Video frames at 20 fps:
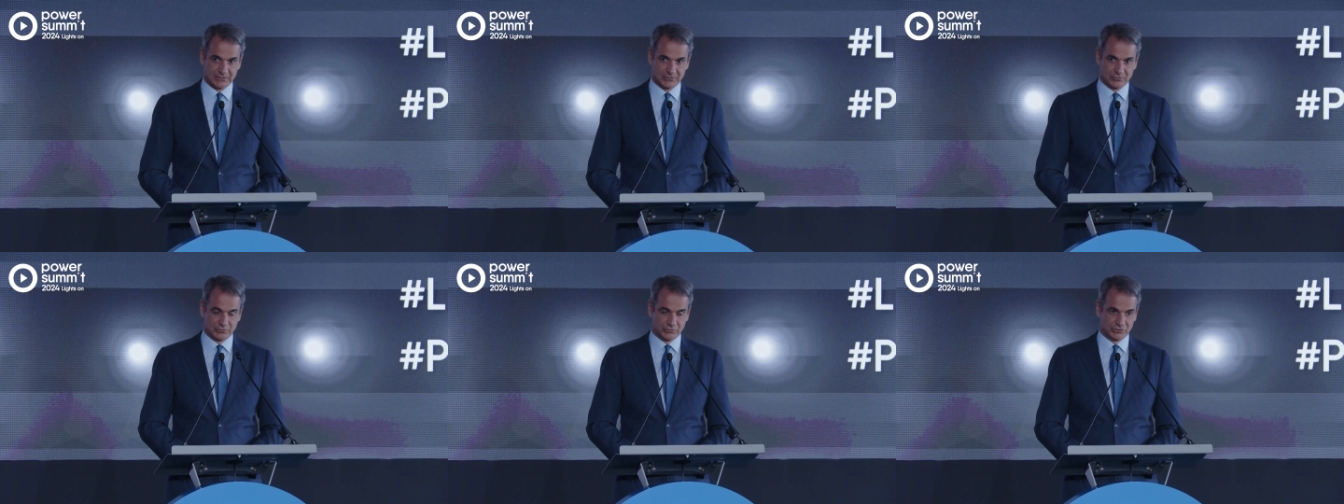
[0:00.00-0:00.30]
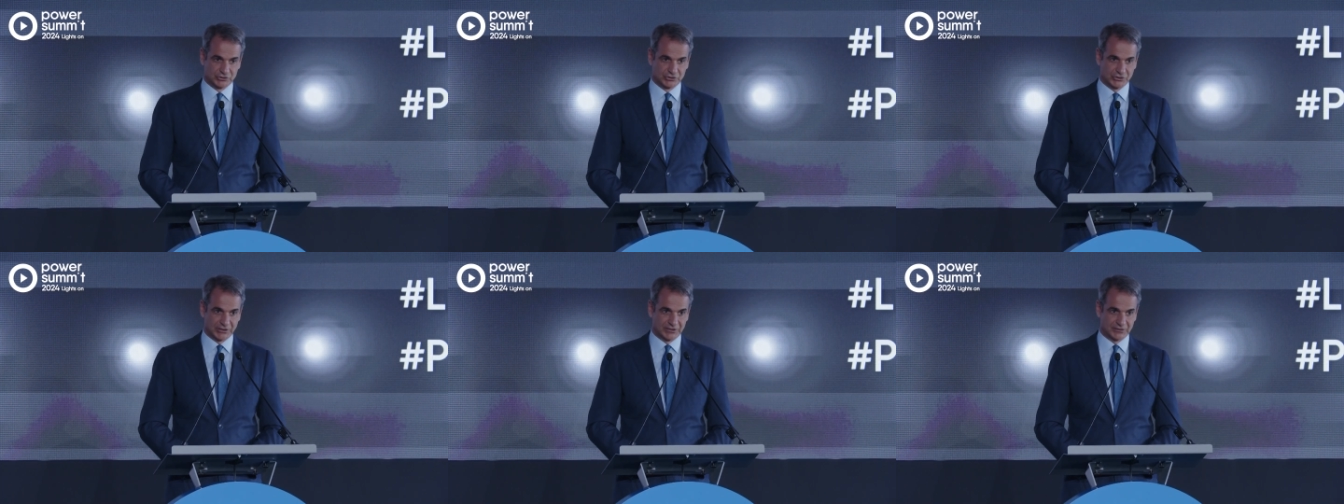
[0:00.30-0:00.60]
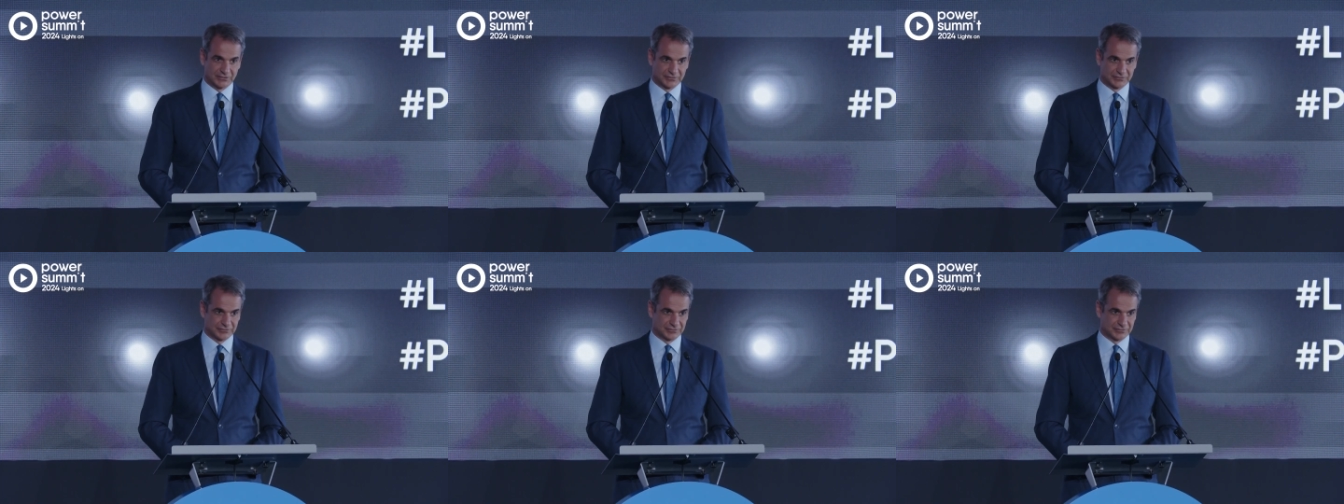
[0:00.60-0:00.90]
which
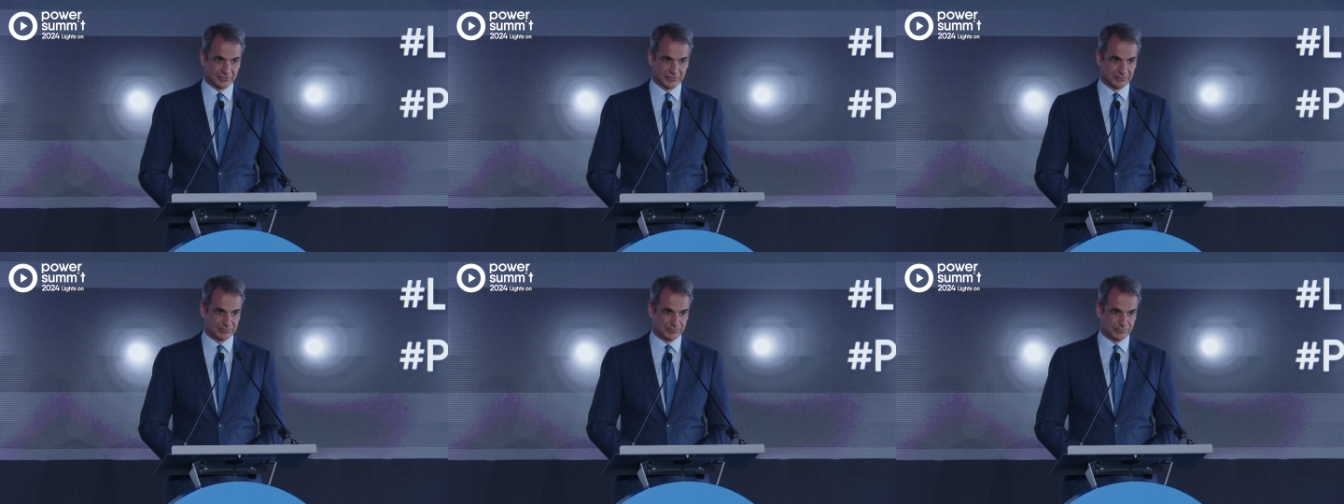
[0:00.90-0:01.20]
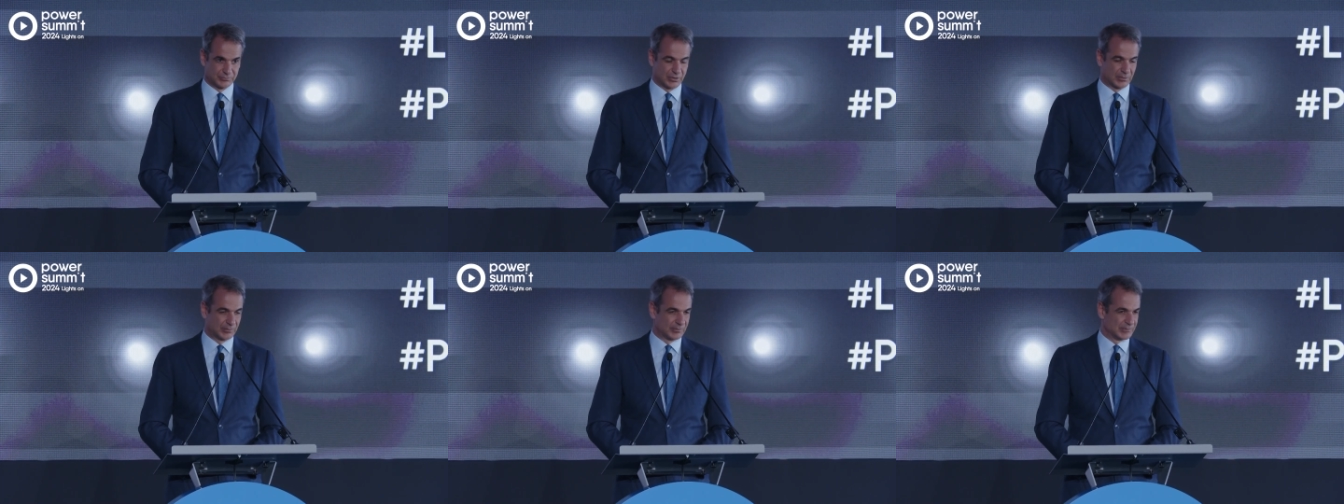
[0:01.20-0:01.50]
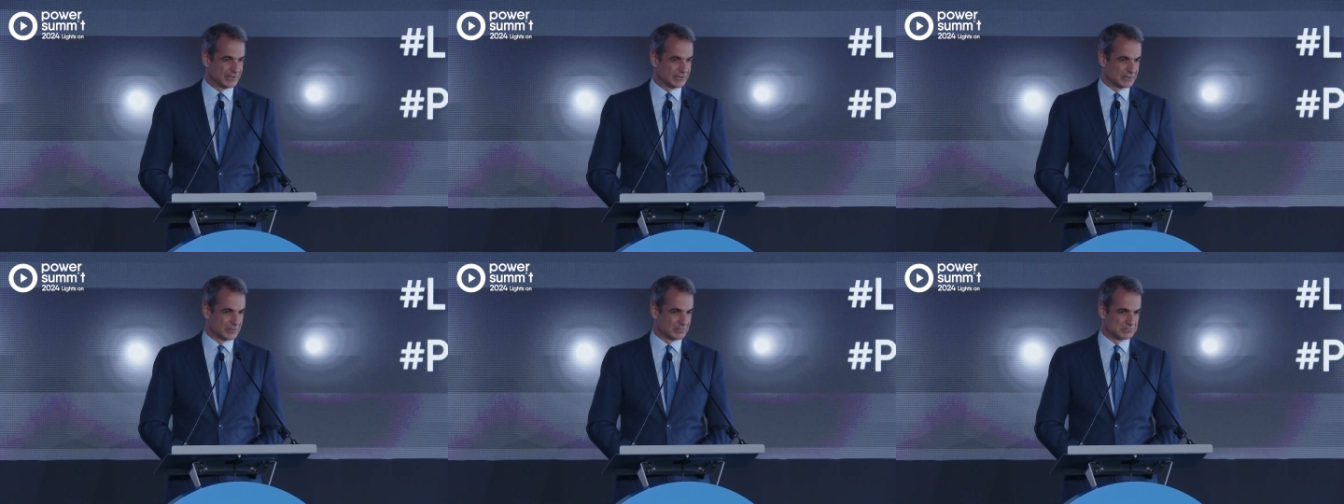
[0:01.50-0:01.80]
has probably
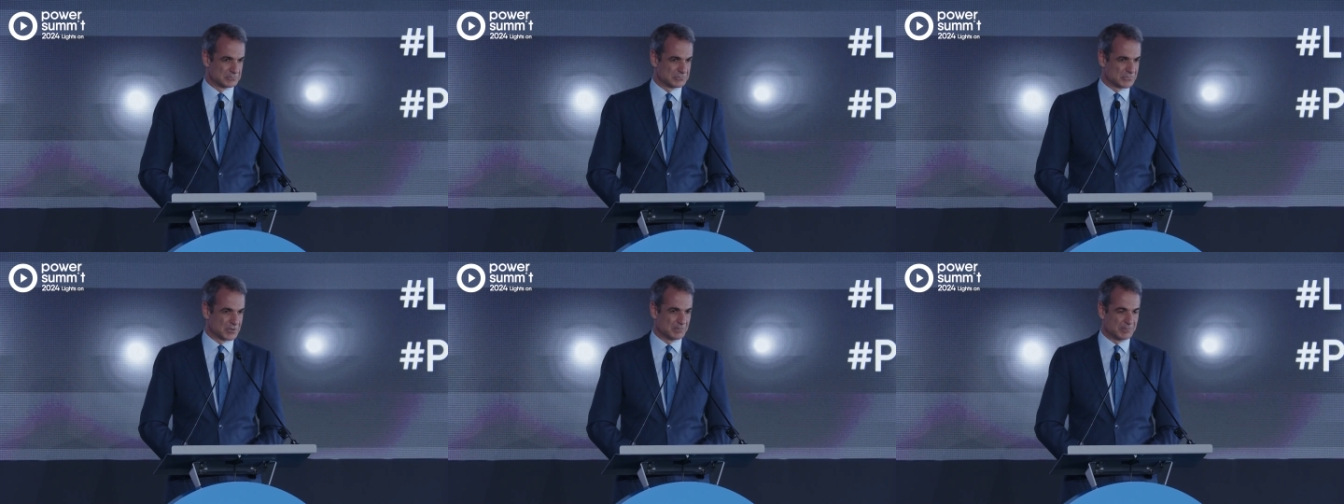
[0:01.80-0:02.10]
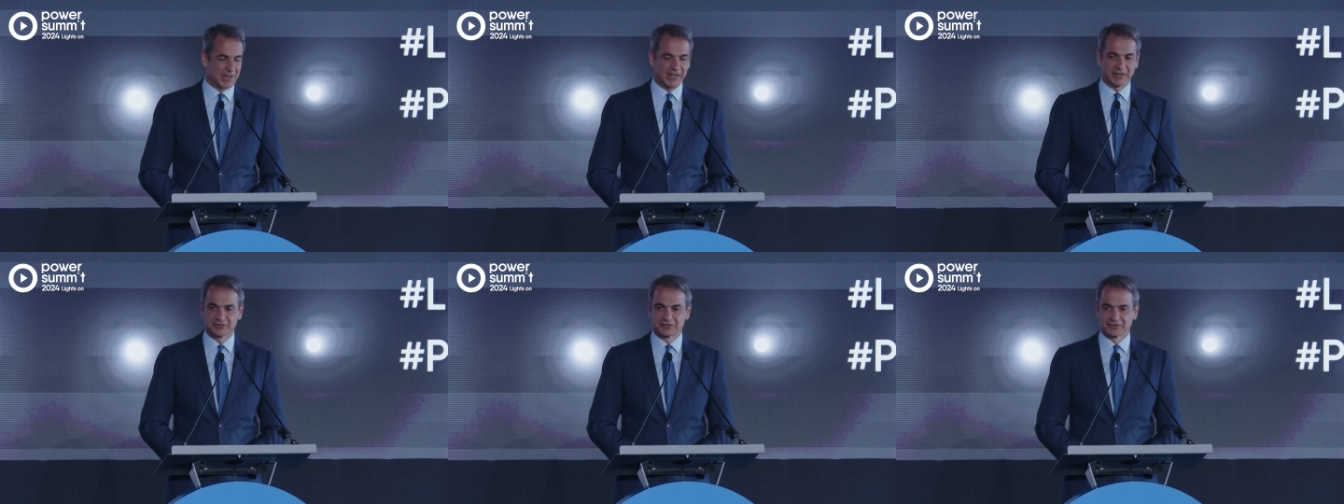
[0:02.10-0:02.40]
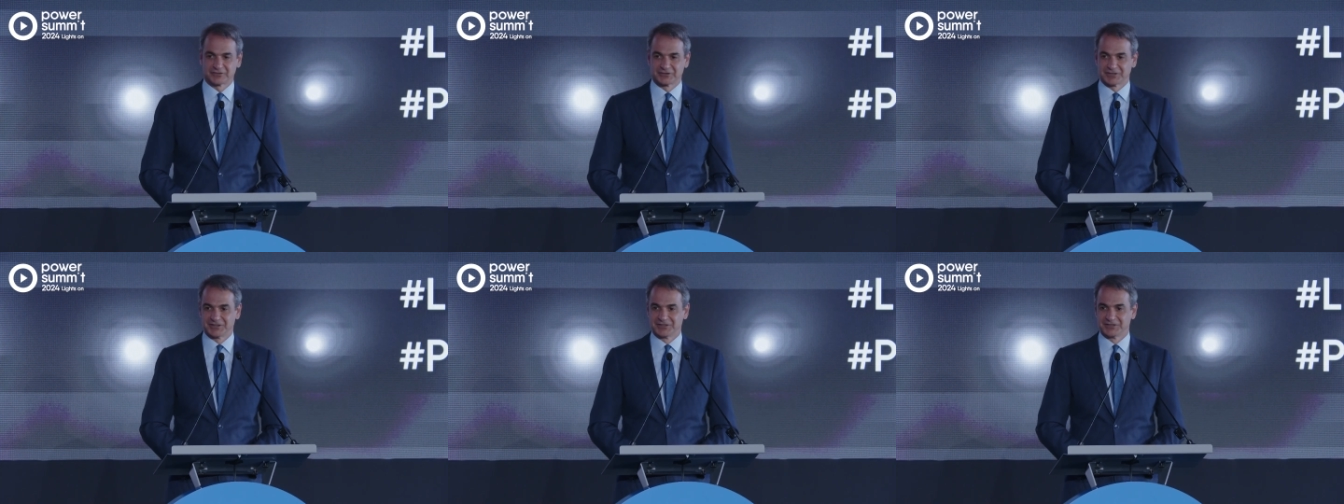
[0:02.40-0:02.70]
the best